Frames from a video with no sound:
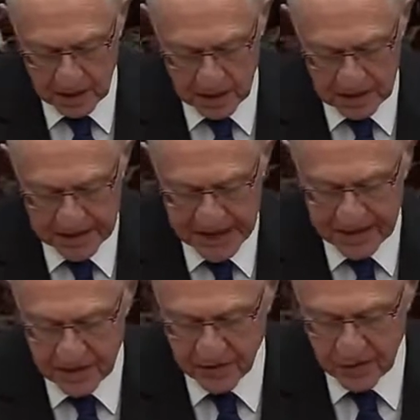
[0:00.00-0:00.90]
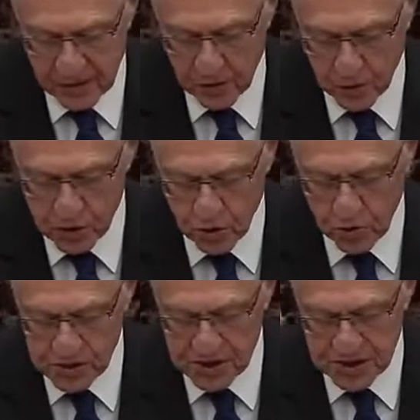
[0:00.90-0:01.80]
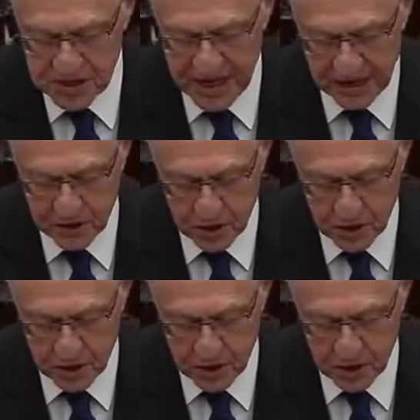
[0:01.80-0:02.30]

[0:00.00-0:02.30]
in the end of the Woodrow Wilson second